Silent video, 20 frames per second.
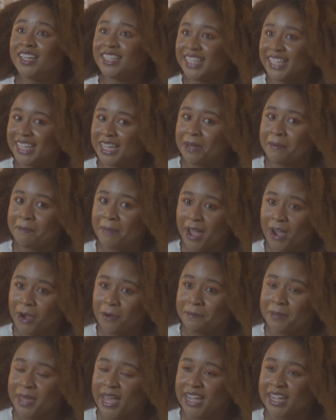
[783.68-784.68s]
Aaliyah
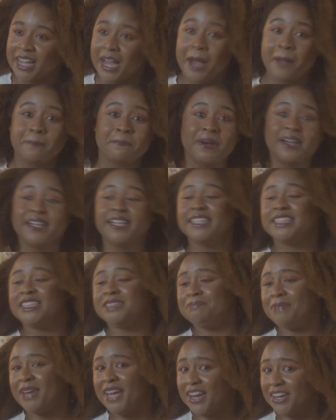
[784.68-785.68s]
biopic, a Britney
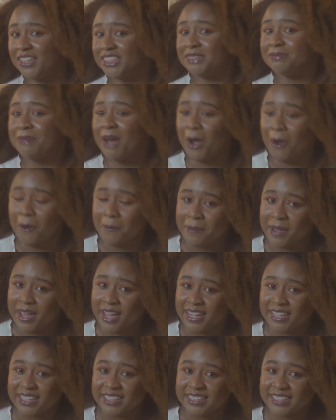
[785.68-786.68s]
Spears
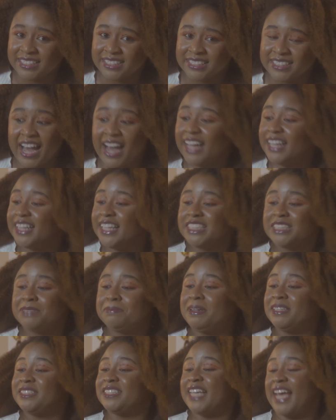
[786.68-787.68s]
biopic,
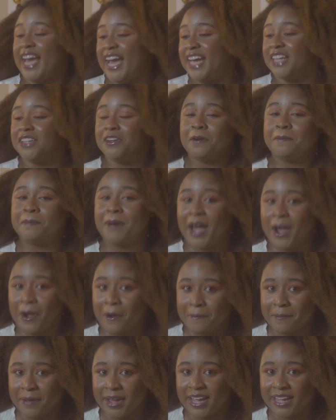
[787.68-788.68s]
Elizabeth Taylor
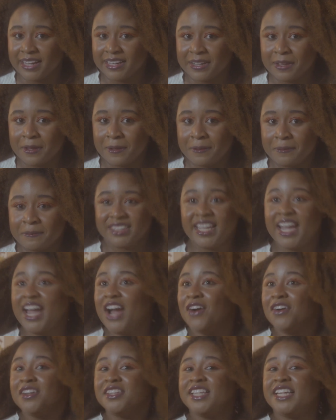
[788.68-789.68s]
biopic. They
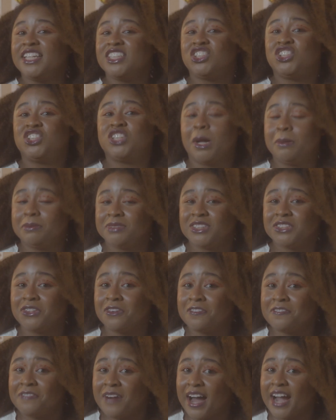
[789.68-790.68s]
are the
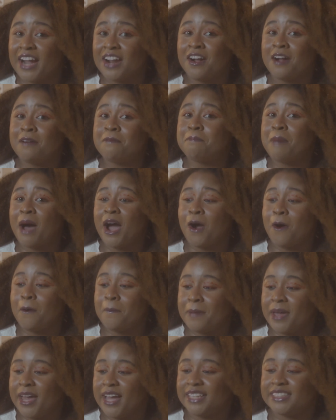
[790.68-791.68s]
dumpster fire of
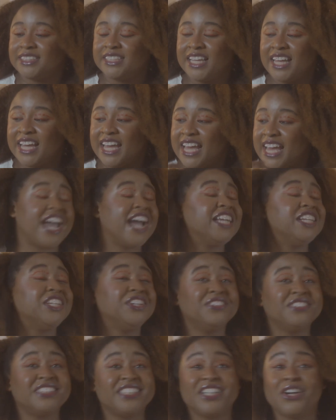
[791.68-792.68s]
biopics. And
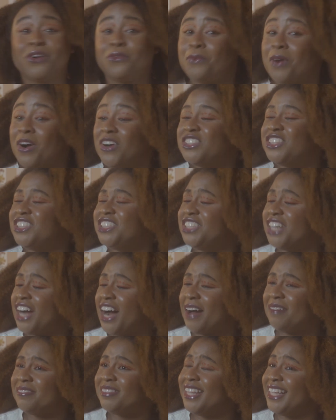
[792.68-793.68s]
you did a worse
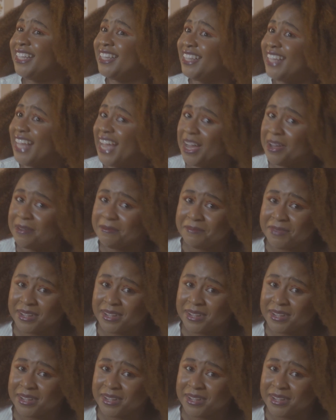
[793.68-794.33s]
job than them?